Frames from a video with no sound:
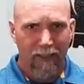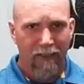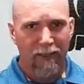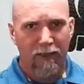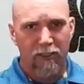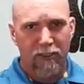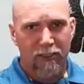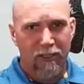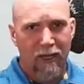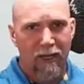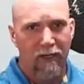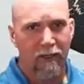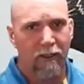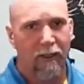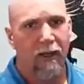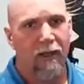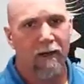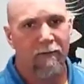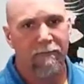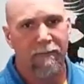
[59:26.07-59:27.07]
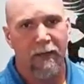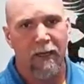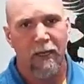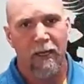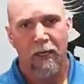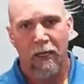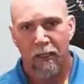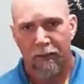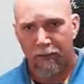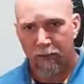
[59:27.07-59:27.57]
There's not a lot
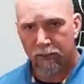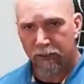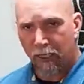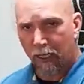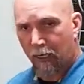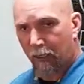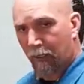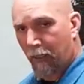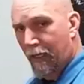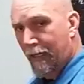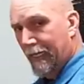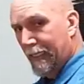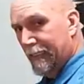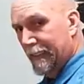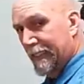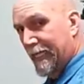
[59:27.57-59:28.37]
of